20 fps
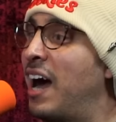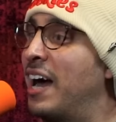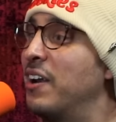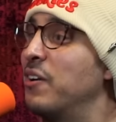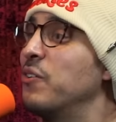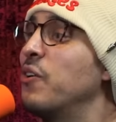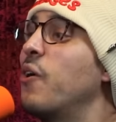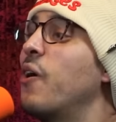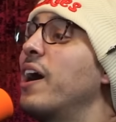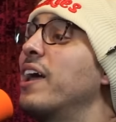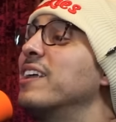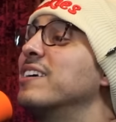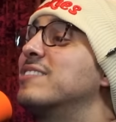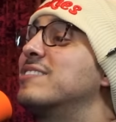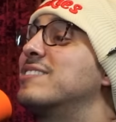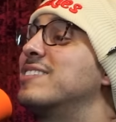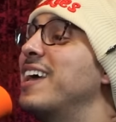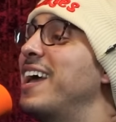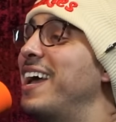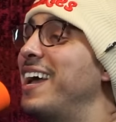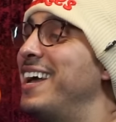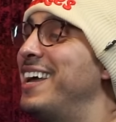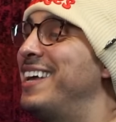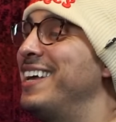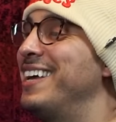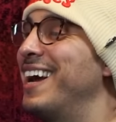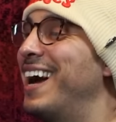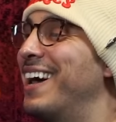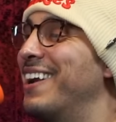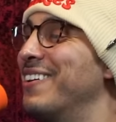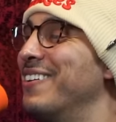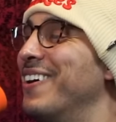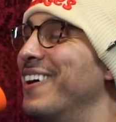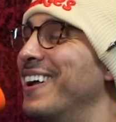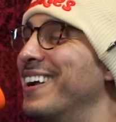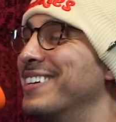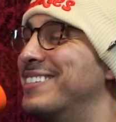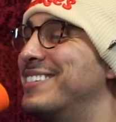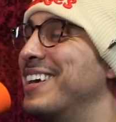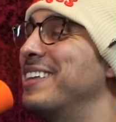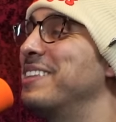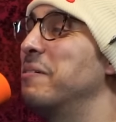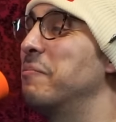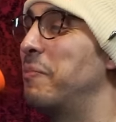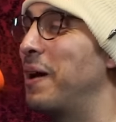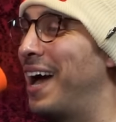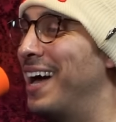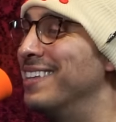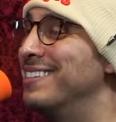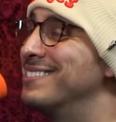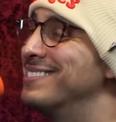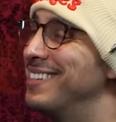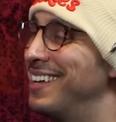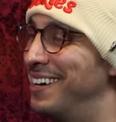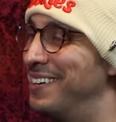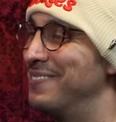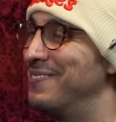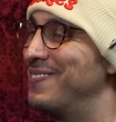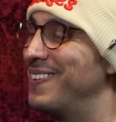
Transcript: I don't know how to say I don't know how to say the bad stuff.